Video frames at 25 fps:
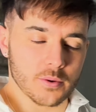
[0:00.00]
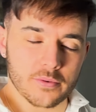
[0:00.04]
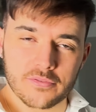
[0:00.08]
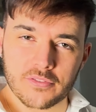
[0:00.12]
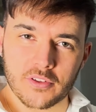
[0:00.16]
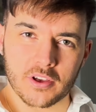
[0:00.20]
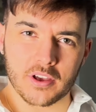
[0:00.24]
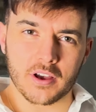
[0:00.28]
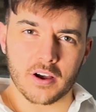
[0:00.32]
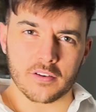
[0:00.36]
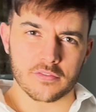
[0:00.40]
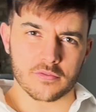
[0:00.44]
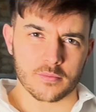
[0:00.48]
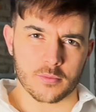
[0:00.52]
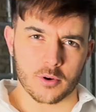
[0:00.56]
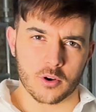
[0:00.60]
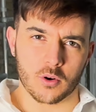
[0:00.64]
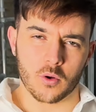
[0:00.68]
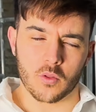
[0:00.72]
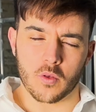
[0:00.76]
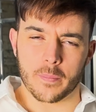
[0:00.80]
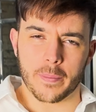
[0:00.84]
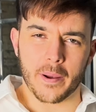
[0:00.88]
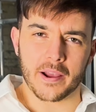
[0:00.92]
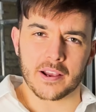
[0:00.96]
if the government
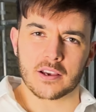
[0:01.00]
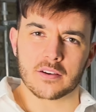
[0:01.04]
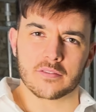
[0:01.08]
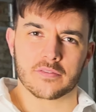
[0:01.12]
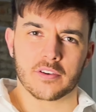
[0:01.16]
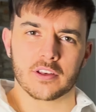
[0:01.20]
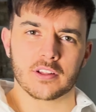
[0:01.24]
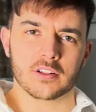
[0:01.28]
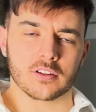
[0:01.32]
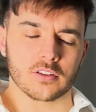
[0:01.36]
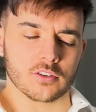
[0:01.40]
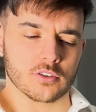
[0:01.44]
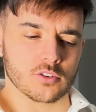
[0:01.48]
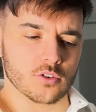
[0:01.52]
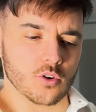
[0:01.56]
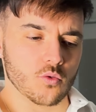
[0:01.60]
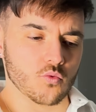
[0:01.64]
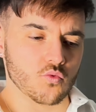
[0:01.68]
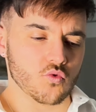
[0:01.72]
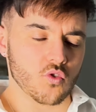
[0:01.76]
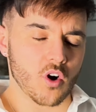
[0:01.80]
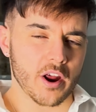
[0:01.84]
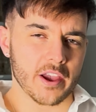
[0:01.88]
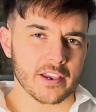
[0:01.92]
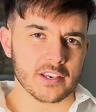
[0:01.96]
or the Bank of England
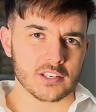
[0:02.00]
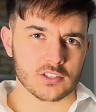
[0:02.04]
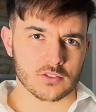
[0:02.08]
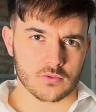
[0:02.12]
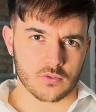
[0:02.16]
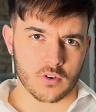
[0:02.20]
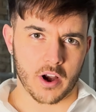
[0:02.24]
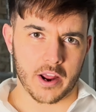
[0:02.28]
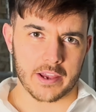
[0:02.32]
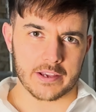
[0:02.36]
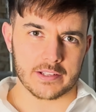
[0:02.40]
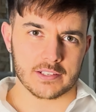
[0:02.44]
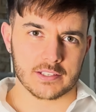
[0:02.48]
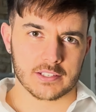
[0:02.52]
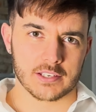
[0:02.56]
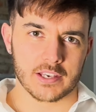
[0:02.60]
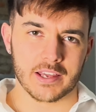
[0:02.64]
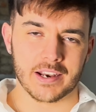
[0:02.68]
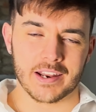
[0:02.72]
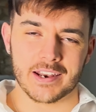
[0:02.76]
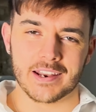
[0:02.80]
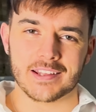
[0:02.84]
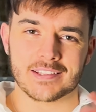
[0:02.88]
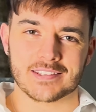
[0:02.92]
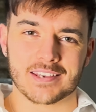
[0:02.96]
raise rates
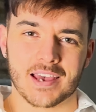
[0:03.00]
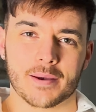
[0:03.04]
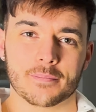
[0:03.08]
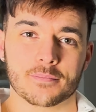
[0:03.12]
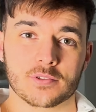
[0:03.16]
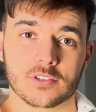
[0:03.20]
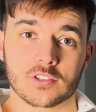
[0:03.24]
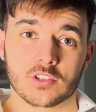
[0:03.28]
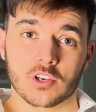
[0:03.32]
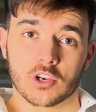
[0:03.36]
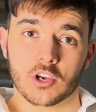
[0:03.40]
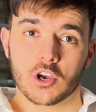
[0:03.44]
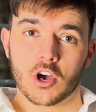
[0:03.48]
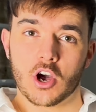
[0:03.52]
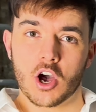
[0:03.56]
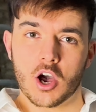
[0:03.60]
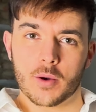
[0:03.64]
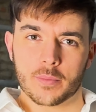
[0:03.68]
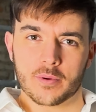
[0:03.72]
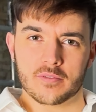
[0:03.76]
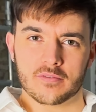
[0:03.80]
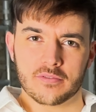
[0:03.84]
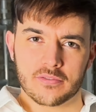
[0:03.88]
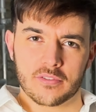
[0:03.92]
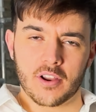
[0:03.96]
in an attempt to
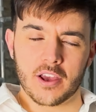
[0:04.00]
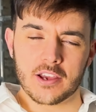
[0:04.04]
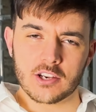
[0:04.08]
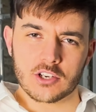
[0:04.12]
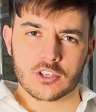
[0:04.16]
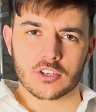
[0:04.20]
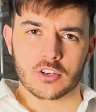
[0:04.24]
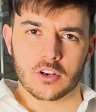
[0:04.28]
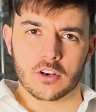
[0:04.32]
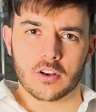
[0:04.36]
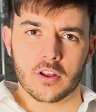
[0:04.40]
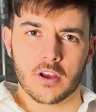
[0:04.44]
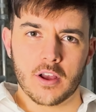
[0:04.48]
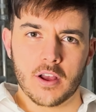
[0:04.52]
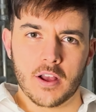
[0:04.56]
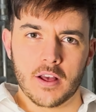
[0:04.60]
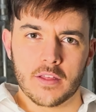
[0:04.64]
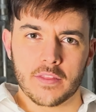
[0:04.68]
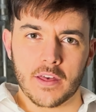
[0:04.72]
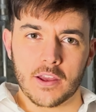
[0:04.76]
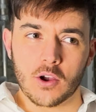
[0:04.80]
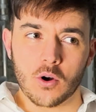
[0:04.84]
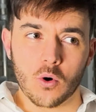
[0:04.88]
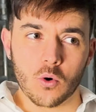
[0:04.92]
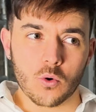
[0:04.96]
curb inflation,
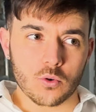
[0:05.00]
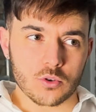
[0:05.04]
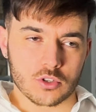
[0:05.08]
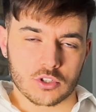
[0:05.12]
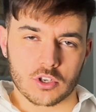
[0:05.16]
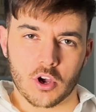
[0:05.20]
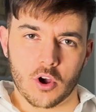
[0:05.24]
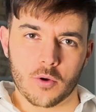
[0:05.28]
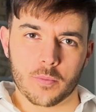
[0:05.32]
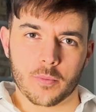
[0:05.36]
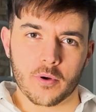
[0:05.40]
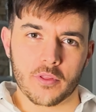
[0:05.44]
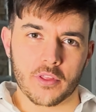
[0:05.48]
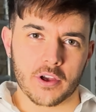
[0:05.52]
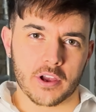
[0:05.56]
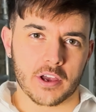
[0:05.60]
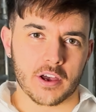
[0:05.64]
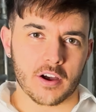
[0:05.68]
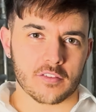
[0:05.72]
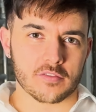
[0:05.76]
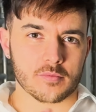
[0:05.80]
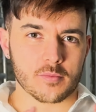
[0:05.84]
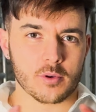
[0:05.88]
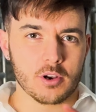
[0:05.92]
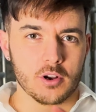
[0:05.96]
they also put the
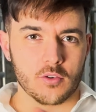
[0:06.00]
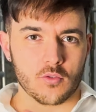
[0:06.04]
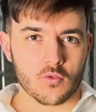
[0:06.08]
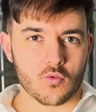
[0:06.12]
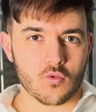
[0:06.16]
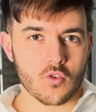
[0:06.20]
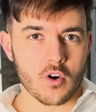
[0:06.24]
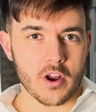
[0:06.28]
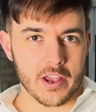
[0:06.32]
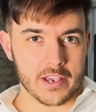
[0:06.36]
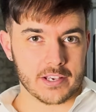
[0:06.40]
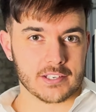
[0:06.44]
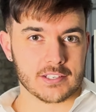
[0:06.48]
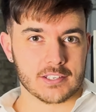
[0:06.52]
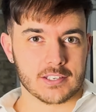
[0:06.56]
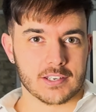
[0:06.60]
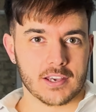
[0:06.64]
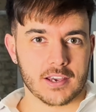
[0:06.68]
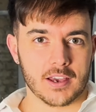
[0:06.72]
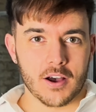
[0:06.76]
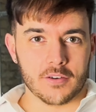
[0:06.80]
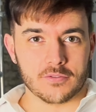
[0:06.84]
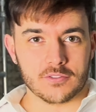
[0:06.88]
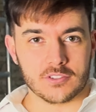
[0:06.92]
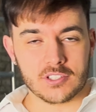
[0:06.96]
government at
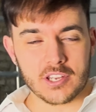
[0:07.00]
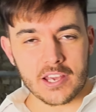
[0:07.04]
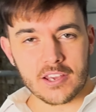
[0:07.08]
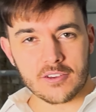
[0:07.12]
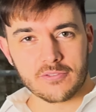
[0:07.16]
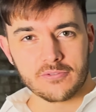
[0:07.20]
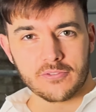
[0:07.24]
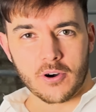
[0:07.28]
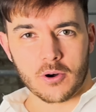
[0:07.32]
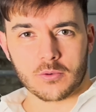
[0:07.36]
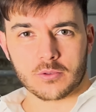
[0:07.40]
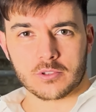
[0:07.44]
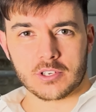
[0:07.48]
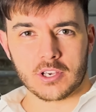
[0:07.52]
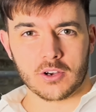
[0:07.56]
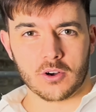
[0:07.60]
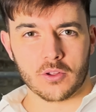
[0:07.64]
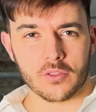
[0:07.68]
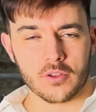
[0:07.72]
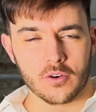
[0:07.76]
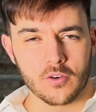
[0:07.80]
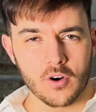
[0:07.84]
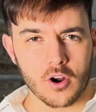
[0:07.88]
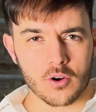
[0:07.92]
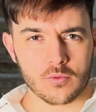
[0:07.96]
risk of defaulting on
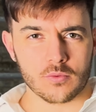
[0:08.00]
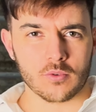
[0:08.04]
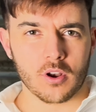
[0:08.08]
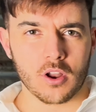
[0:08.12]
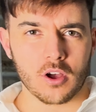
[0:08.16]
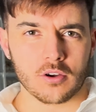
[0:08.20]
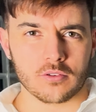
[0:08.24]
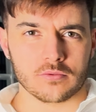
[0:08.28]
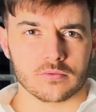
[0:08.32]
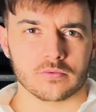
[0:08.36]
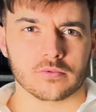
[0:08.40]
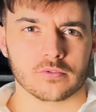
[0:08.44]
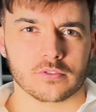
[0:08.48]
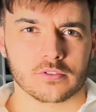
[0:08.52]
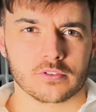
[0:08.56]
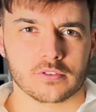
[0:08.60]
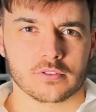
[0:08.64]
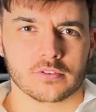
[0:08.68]
their own loans.